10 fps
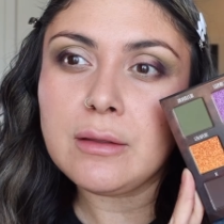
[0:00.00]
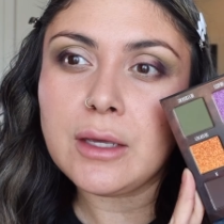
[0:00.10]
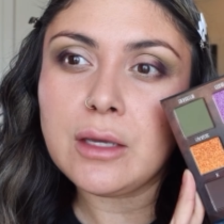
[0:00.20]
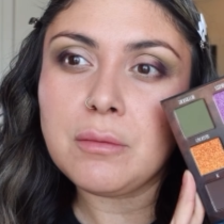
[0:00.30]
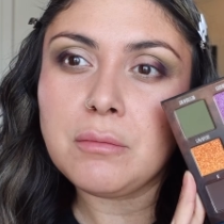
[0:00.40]

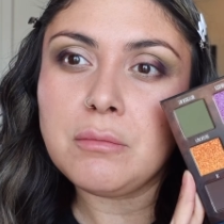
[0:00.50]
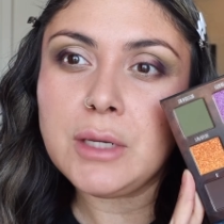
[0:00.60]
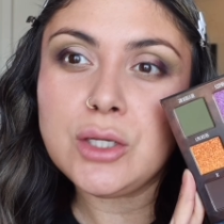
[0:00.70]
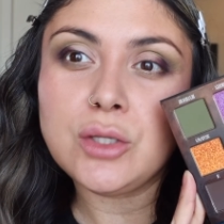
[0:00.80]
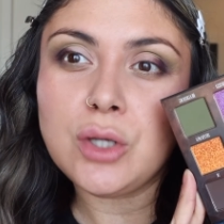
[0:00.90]
like
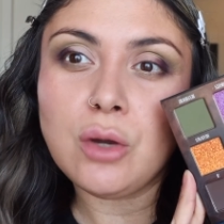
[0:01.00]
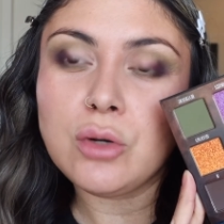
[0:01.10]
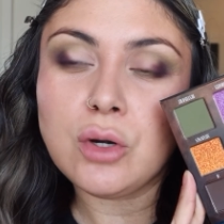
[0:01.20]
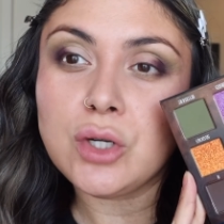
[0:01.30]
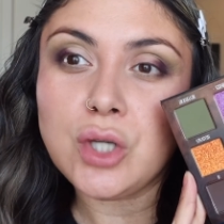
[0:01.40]

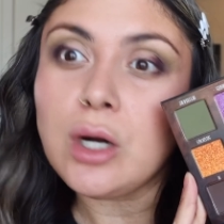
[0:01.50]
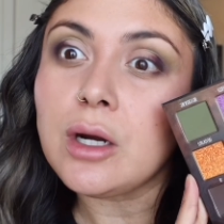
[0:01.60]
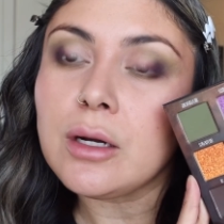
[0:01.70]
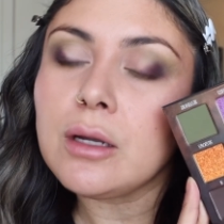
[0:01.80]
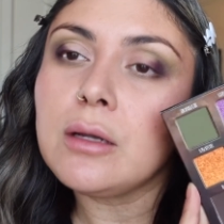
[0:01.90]
mid-tone or
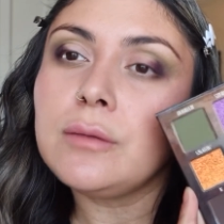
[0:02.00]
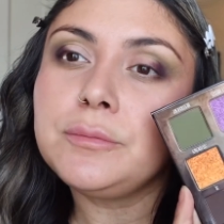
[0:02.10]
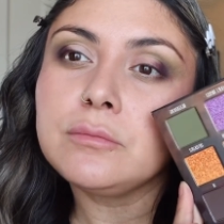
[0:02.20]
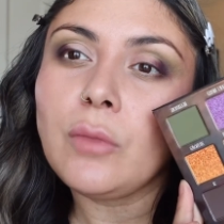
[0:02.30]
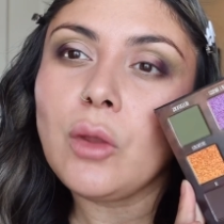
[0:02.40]
dark,
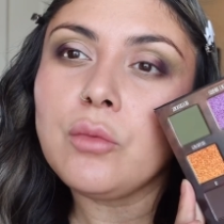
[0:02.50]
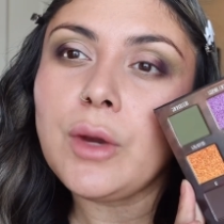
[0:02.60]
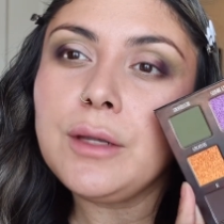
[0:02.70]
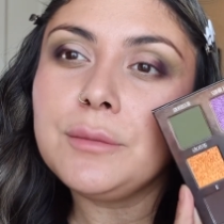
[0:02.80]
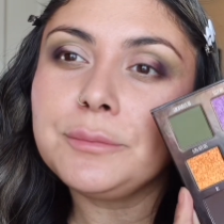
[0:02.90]
right?